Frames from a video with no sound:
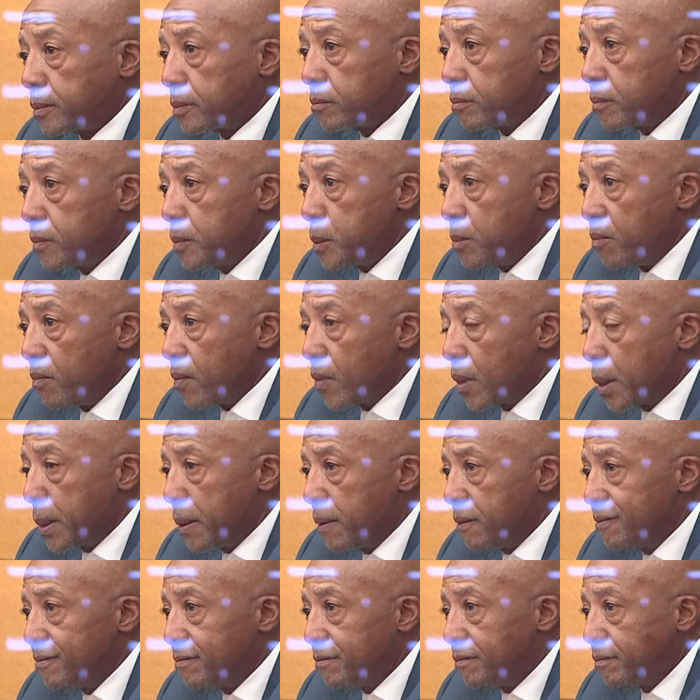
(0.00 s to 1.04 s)
And
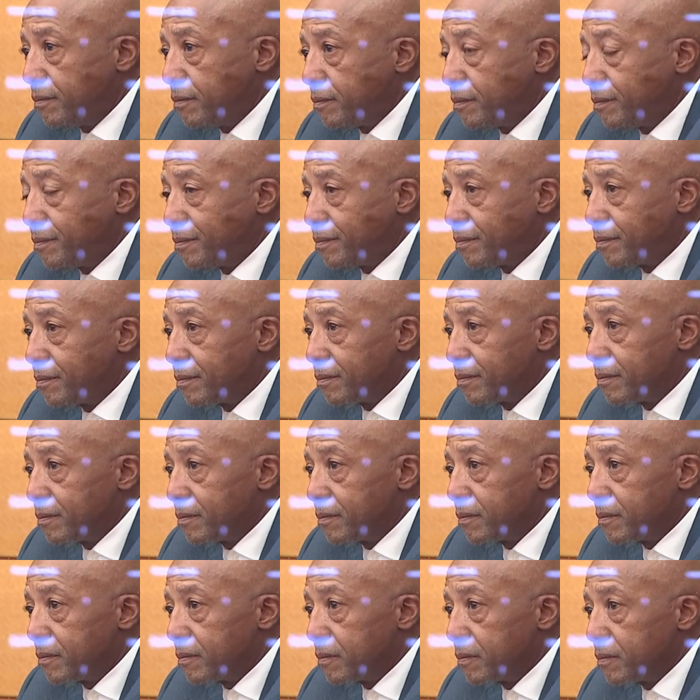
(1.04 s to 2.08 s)
and I know
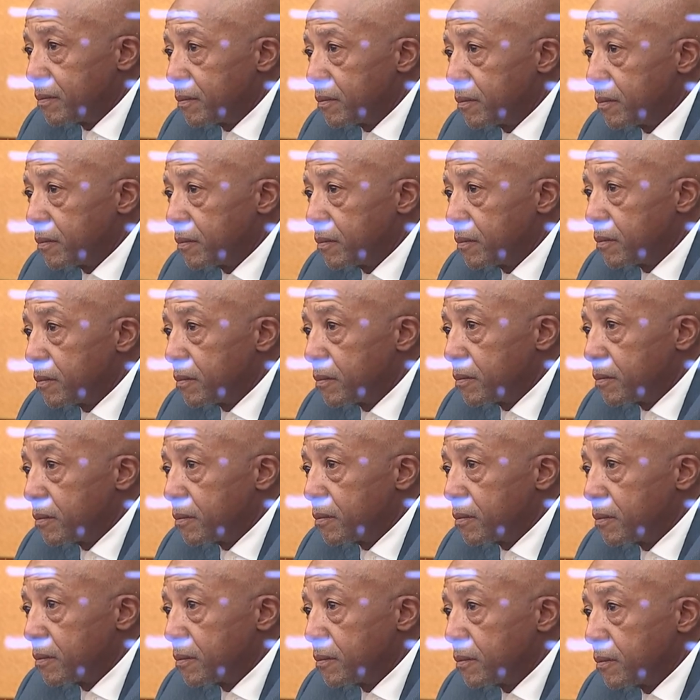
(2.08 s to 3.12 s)
this is personal,
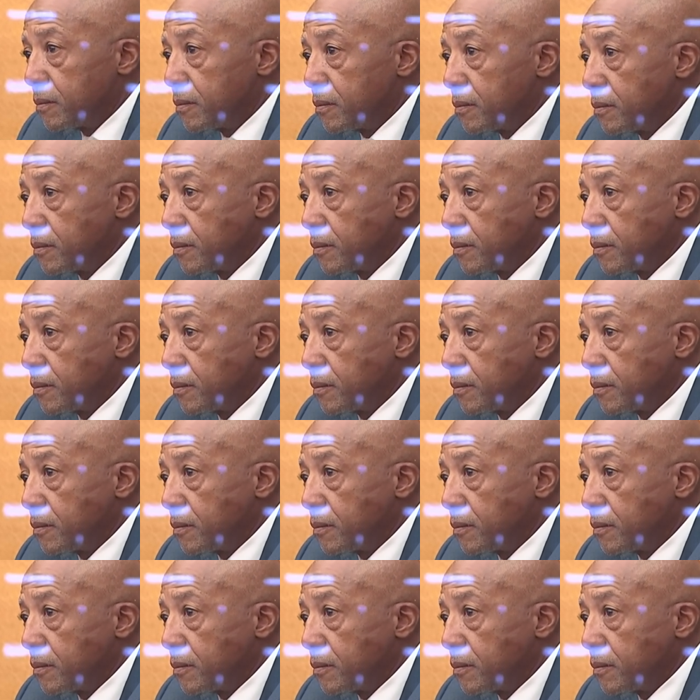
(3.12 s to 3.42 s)
but